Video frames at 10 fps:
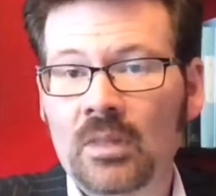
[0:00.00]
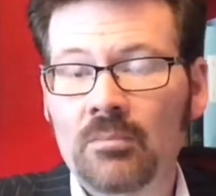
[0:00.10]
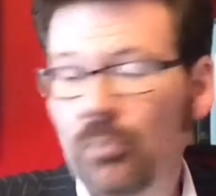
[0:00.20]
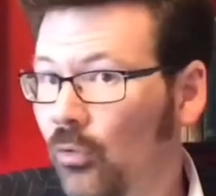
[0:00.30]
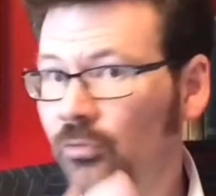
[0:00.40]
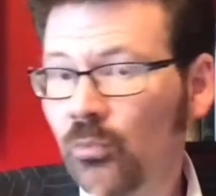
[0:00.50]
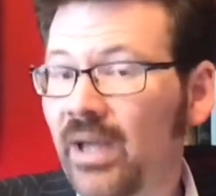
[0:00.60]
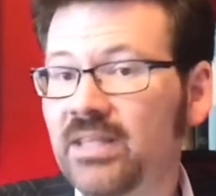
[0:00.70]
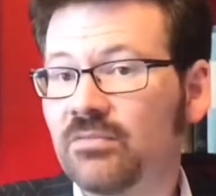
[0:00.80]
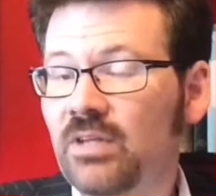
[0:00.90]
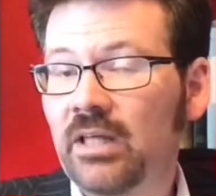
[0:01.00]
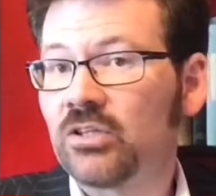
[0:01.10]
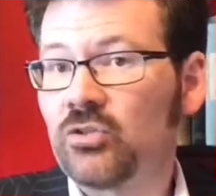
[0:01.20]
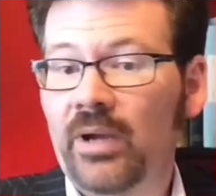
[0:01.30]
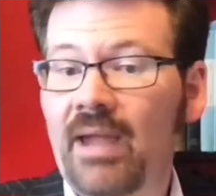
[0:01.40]
Both ways of telling a
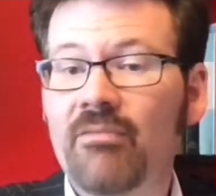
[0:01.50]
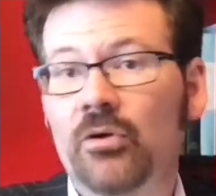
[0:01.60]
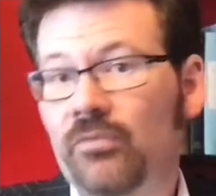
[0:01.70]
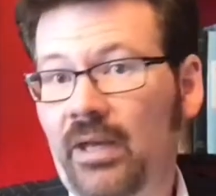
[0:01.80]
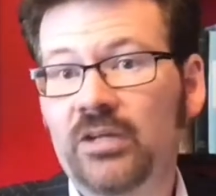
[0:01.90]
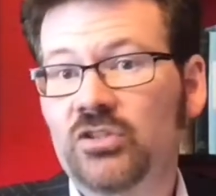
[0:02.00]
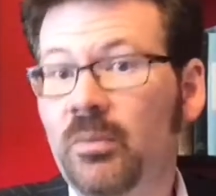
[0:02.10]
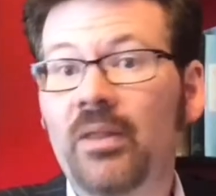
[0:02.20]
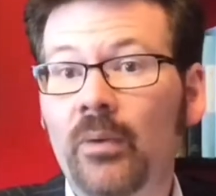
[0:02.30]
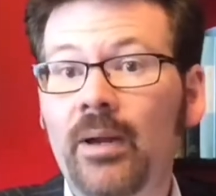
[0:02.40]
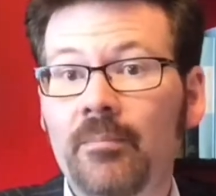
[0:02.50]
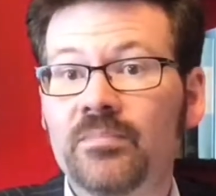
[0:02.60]
story have their advantages, by the way.